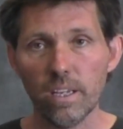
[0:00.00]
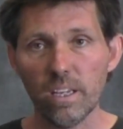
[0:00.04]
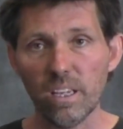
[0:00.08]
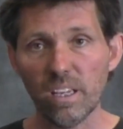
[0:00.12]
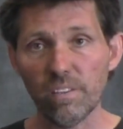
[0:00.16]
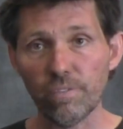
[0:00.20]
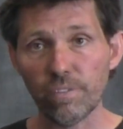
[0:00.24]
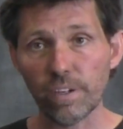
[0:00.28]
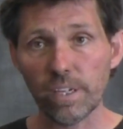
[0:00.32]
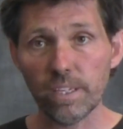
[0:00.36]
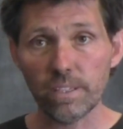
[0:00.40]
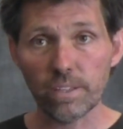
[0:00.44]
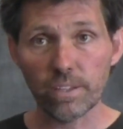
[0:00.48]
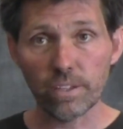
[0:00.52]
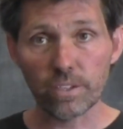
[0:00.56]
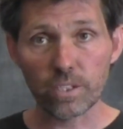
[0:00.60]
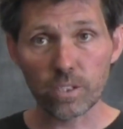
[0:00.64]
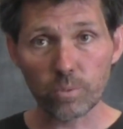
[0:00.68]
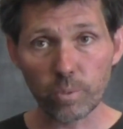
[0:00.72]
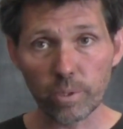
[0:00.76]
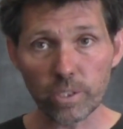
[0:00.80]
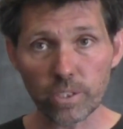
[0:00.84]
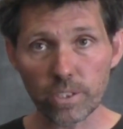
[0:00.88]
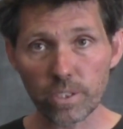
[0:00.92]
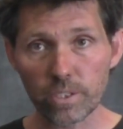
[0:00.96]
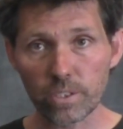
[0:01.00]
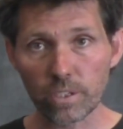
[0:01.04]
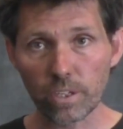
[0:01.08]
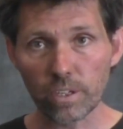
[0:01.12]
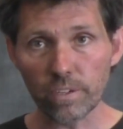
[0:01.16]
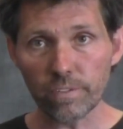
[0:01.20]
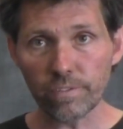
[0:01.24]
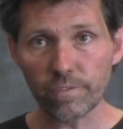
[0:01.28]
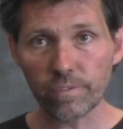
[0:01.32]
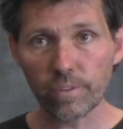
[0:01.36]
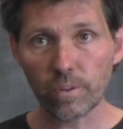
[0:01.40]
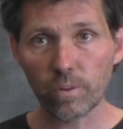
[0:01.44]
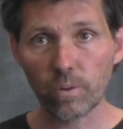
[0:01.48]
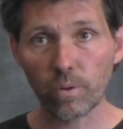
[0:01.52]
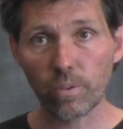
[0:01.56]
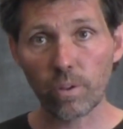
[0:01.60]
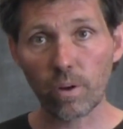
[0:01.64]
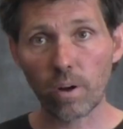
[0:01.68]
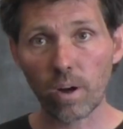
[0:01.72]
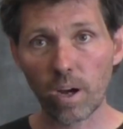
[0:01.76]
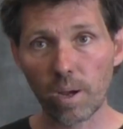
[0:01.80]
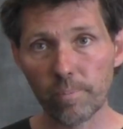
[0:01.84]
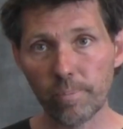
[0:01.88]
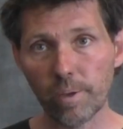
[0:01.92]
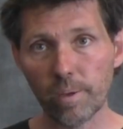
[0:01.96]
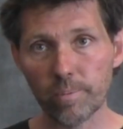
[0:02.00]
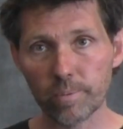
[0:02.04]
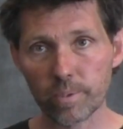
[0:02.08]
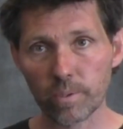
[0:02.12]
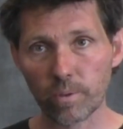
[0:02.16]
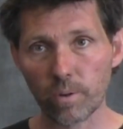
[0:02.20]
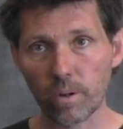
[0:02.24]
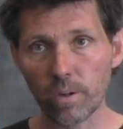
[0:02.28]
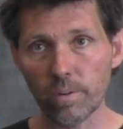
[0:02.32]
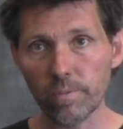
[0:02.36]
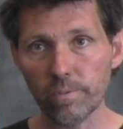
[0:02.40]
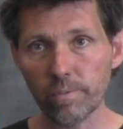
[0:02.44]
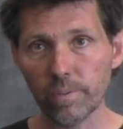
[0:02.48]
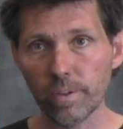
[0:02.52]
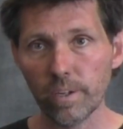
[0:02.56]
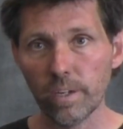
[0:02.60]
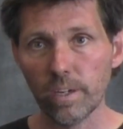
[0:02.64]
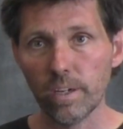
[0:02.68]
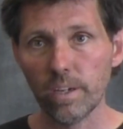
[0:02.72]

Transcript: If either the switch is off or the high beams are off,